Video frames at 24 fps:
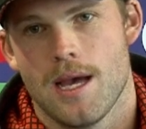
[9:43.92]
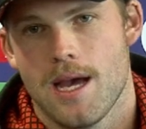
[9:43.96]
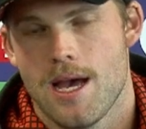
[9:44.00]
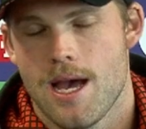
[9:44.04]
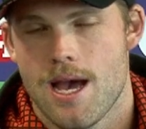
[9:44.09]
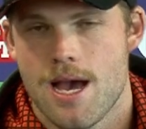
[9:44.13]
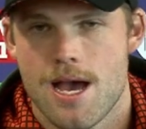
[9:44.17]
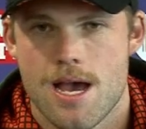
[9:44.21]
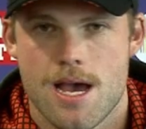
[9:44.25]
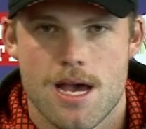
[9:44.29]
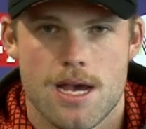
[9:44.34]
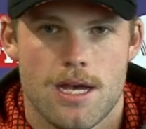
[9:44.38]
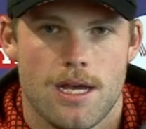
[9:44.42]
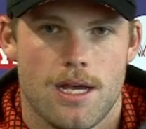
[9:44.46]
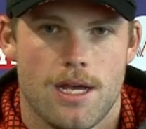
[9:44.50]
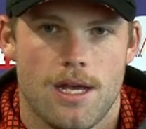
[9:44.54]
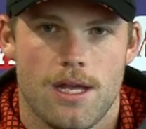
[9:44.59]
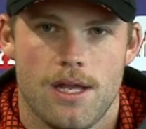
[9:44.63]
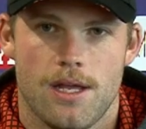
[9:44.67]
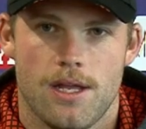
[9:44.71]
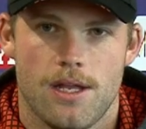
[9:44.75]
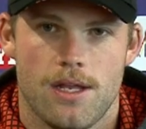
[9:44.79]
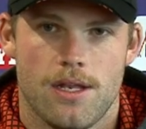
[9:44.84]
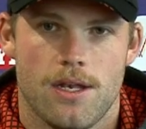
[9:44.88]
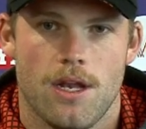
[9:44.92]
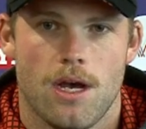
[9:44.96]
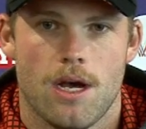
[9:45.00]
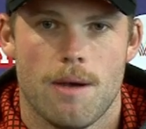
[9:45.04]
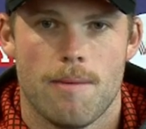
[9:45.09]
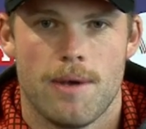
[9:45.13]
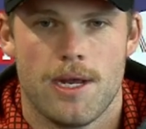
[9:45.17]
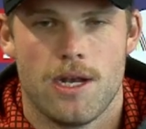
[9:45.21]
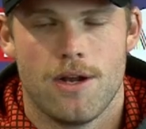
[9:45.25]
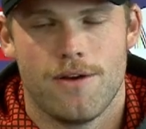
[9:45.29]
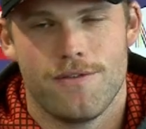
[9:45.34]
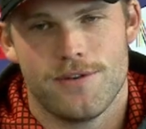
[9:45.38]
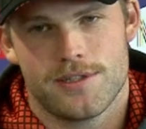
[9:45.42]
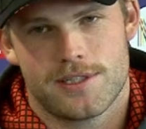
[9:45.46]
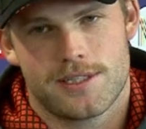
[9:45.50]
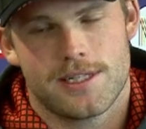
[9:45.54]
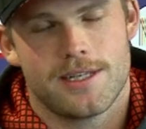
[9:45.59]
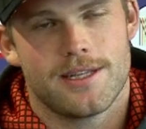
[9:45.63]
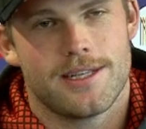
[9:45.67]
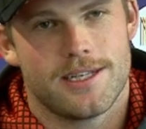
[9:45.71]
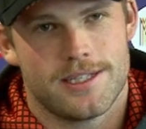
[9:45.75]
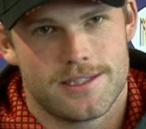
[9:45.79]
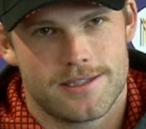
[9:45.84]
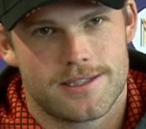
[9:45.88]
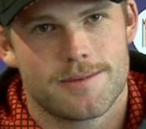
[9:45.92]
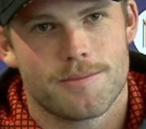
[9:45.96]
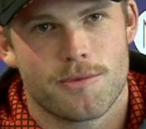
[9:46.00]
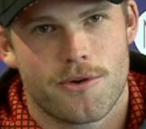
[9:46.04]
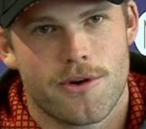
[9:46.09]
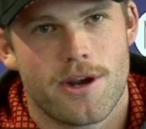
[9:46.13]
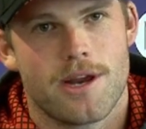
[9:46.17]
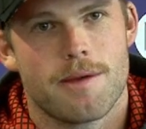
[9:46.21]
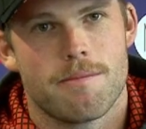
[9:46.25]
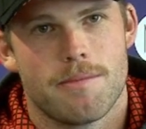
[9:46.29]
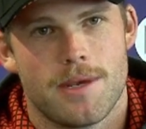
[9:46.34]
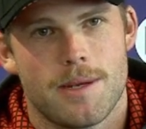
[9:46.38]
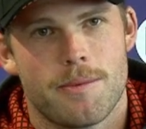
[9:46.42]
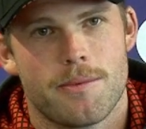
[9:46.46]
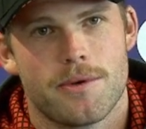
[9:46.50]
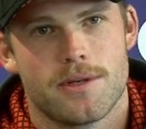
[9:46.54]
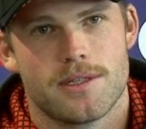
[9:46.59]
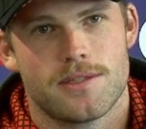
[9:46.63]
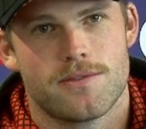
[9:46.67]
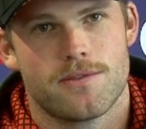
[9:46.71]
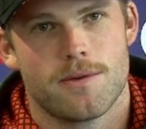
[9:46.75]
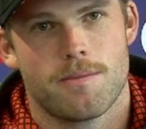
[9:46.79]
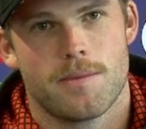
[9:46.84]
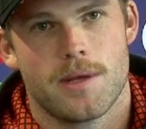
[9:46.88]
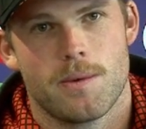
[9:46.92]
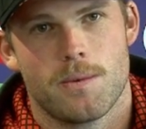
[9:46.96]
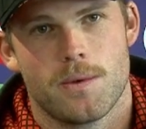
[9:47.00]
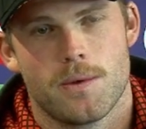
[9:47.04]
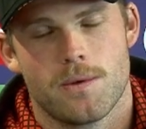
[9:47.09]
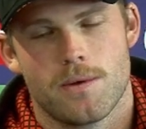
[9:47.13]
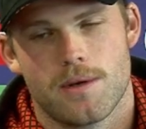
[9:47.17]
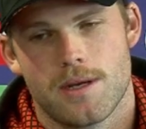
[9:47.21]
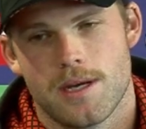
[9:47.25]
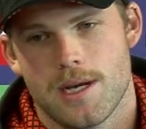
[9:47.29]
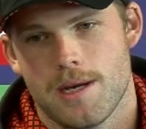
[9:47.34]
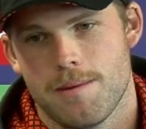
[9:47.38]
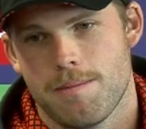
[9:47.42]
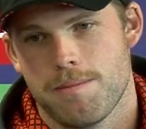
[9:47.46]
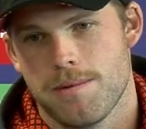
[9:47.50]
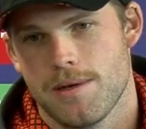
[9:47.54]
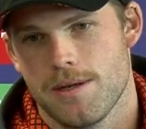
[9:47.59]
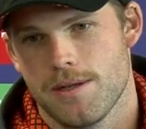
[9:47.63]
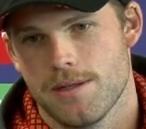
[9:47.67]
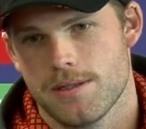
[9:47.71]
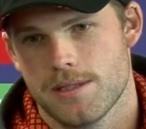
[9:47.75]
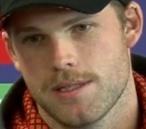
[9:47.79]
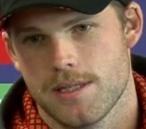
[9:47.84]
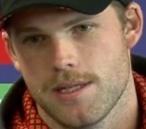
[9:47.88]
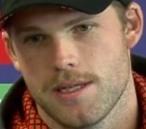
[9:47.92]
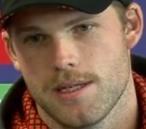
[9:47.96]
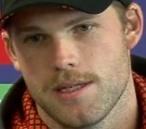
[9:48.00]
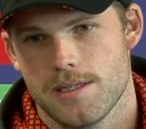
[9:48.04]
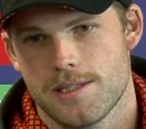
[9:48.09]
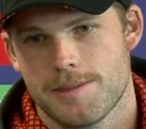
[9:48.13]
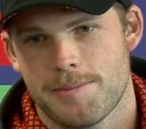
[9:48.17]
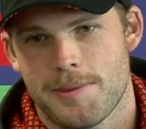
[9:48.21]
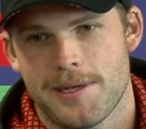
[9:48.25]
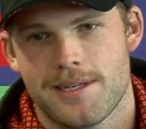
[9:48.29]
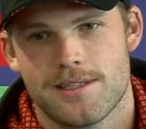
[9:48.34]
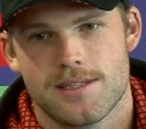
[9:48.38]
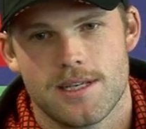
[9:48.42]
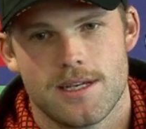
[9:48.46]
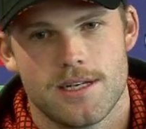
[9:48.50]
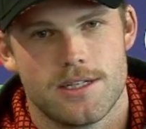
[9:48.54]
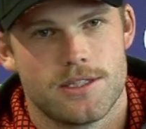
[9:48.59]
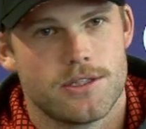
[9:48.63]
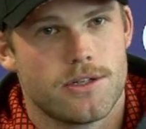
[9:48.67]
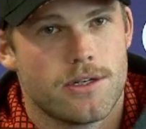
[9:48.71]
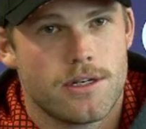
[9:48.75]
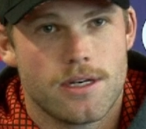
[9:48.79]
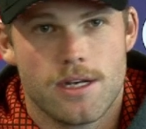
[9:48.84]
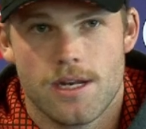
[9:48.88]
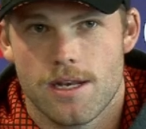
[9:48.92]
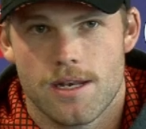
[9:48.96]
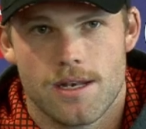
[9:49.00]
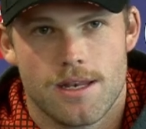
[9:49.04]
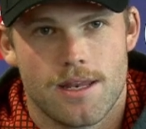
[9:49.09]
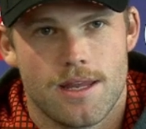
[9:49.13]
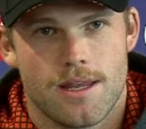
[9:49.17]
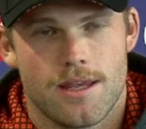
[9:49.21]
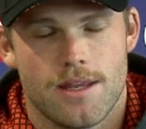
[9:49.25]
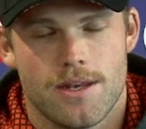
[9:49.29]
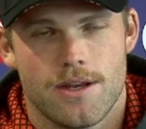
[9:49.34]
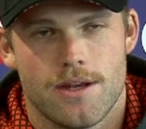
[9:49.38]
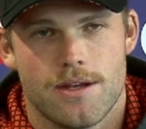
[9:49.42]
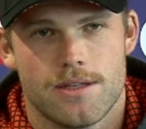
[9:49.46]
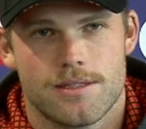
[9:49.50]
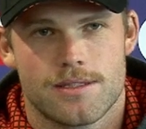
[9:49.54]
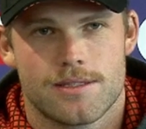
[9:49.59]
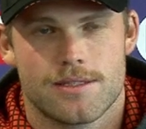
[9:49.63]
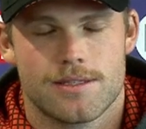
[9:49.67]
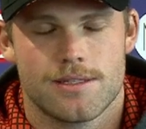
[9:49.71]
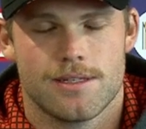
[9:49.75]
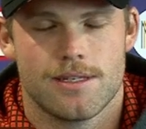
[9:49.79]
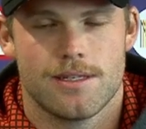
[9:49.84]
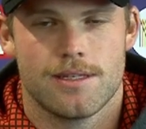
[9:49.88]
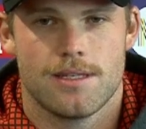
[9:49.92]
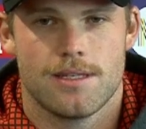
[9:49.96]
Obviously there's some great memories from that World Cup. I was a spectator during it, and it's